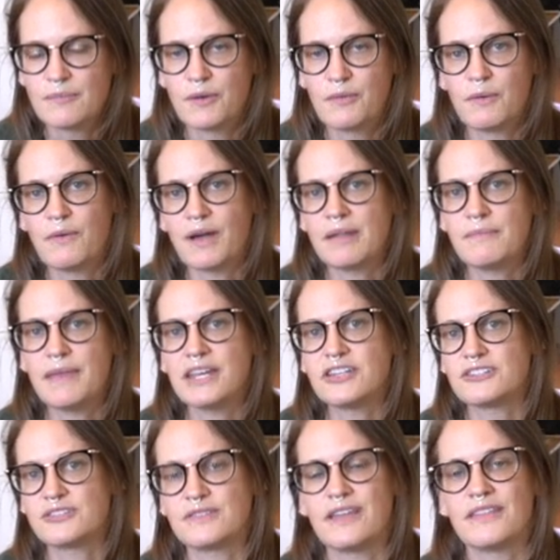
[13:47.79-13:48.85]
but we want to make
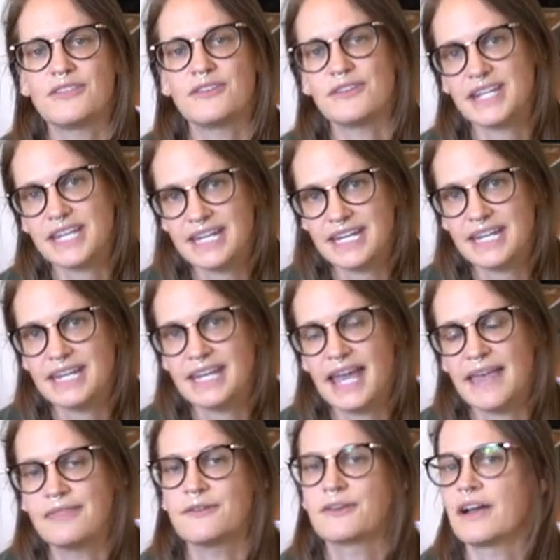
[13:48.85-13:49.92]
sure that they're eating
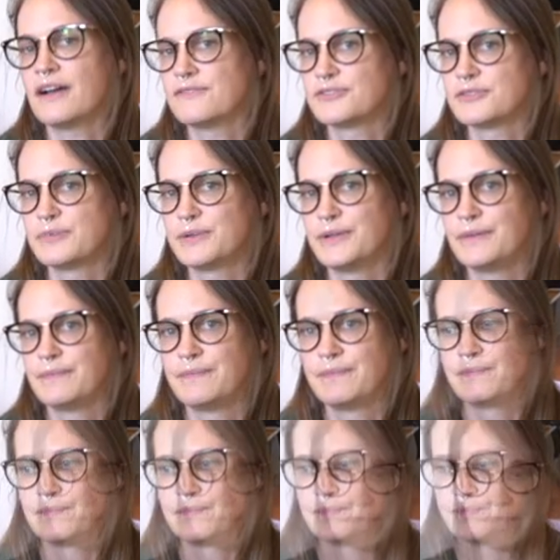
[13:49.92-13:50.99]
and they're comfortable.
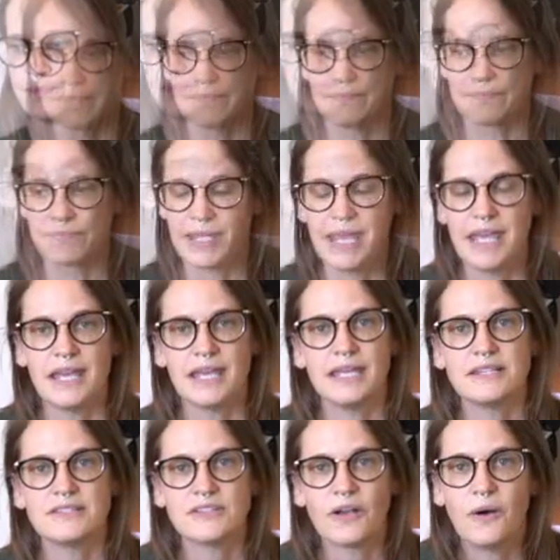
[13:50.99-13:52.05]
It's